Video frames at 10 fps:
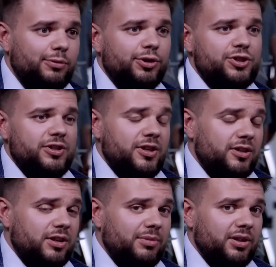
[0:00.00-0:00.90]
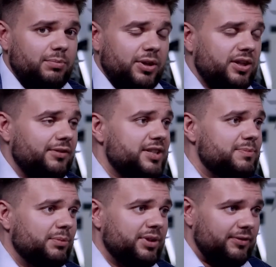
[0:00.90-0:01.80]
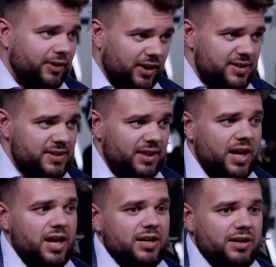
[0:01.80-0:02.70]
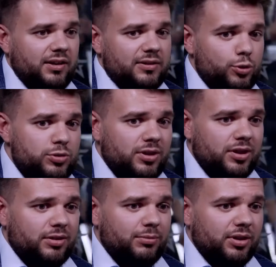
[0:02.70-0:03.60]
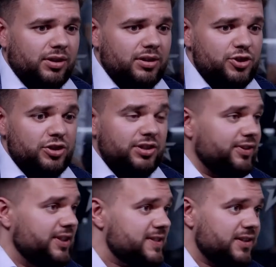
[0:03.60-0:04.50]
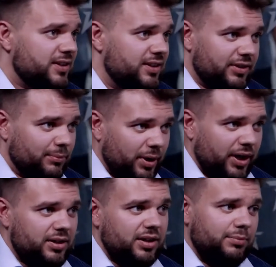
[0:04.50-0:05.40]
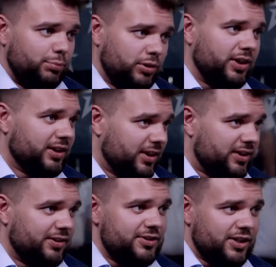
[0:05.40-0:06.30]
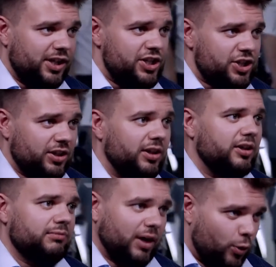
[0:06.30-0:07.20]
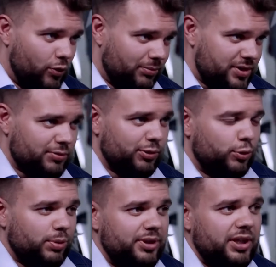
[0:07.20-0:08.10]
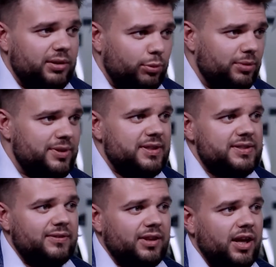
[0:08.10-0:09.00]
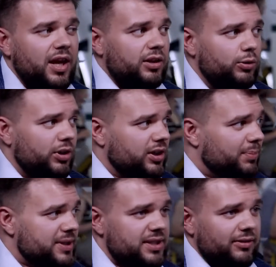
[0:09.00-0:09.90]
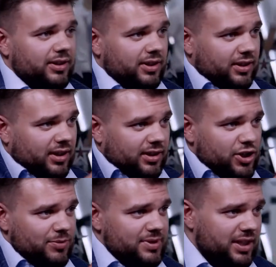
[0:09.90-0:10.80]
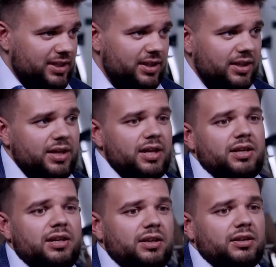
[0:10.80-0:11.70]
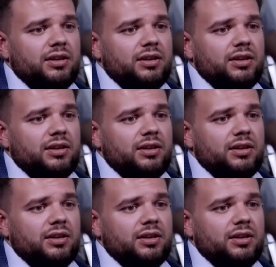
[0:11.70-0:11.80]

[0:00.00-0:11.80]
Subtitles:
It has 8 modifications as of today, and it was created not by our own initiative, but for needs of a specific client, we won't tell you which, and it is represented at our stand.